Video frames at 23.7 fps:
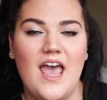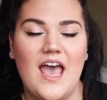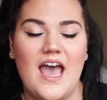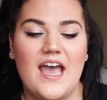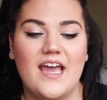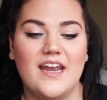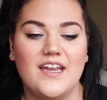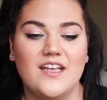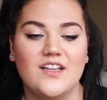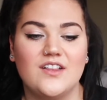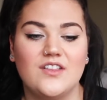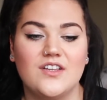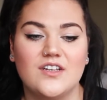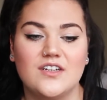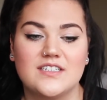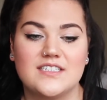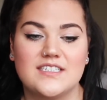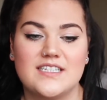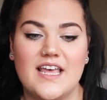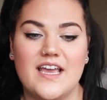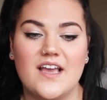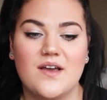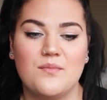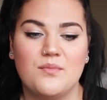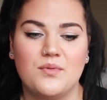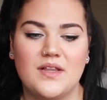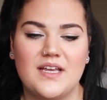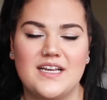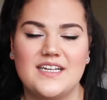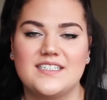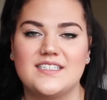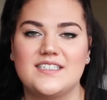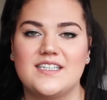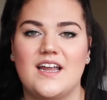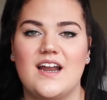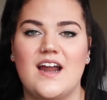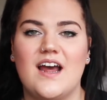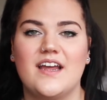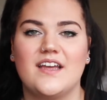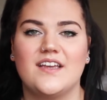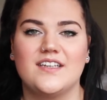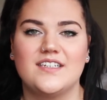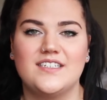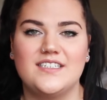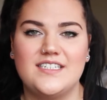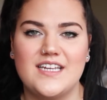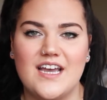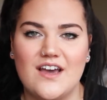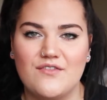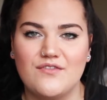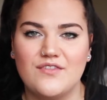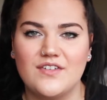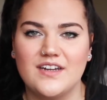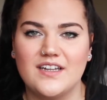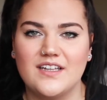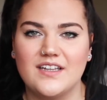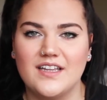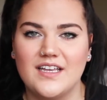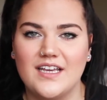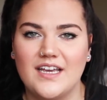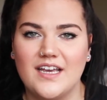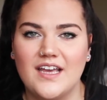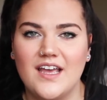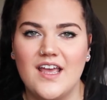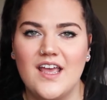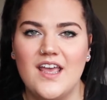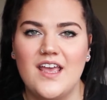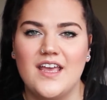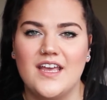and it looks like a place that I could definitely